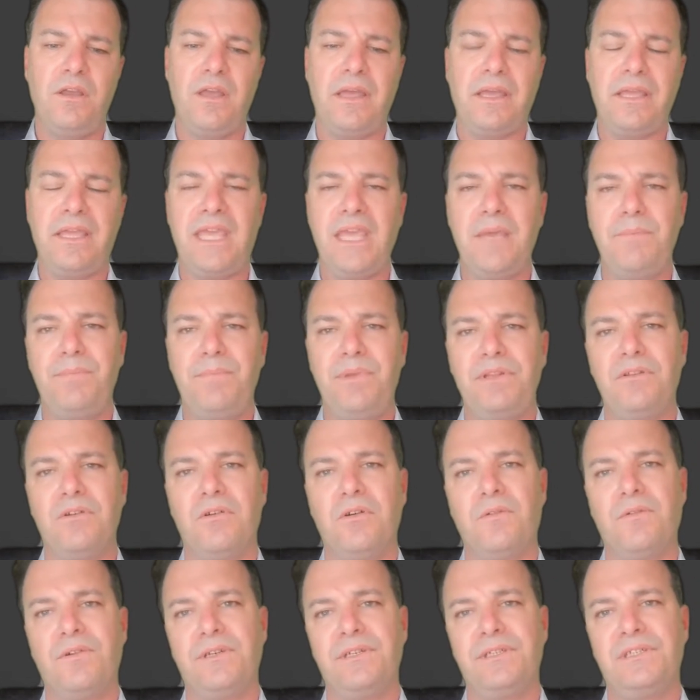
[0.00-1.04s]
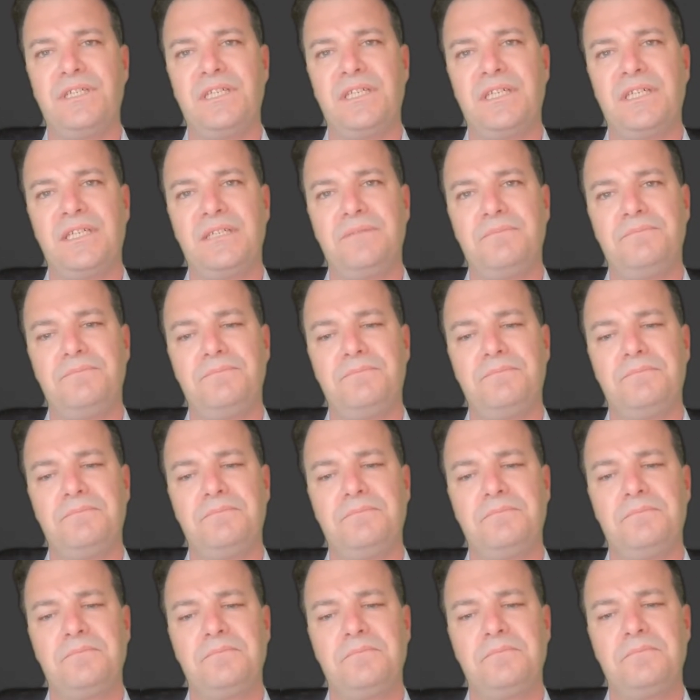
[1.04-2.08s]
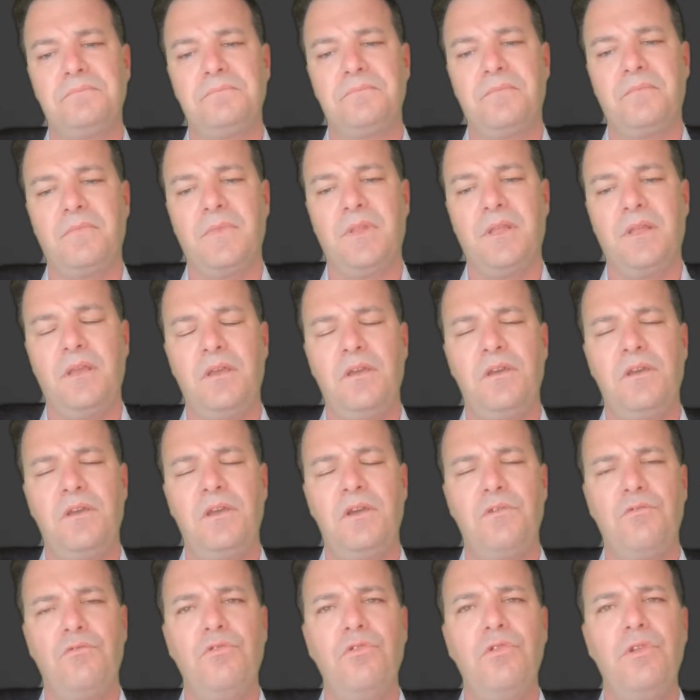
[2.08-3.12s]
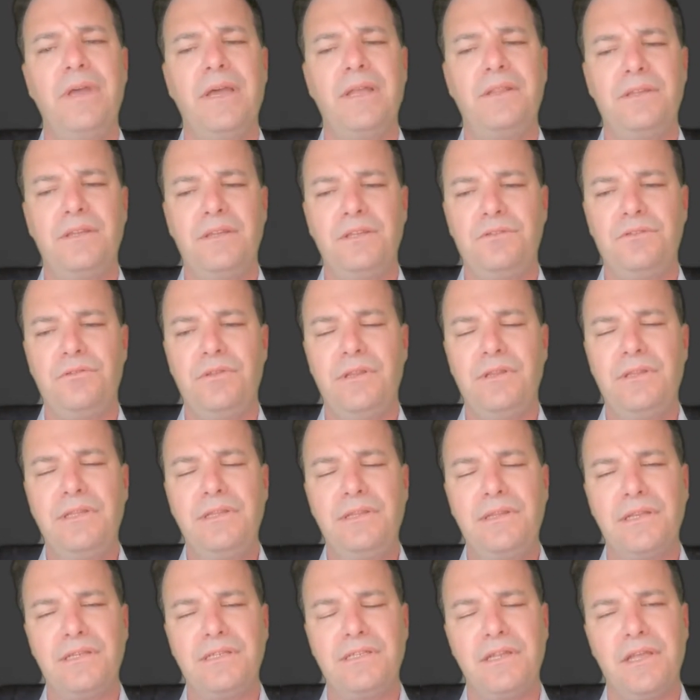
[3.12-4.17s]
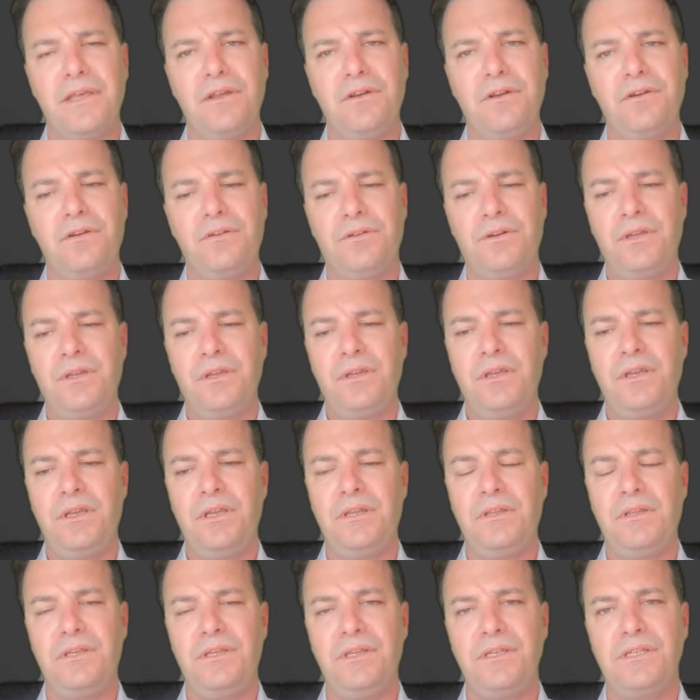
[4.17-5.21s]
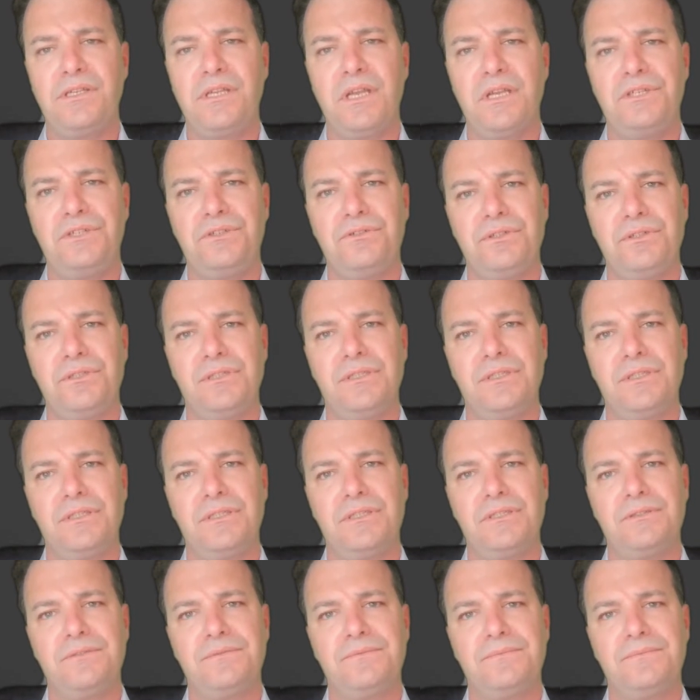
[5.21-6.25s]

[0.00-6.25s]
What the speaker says: and keep it over the time. We'll get into the details later in this session indeed.